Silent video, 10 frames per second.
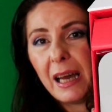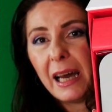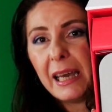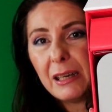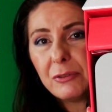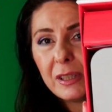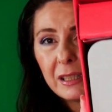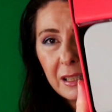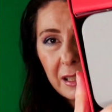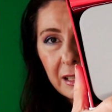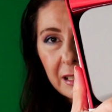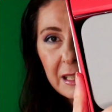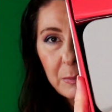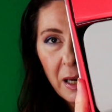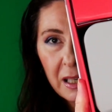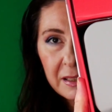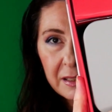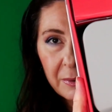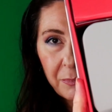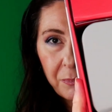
I have this box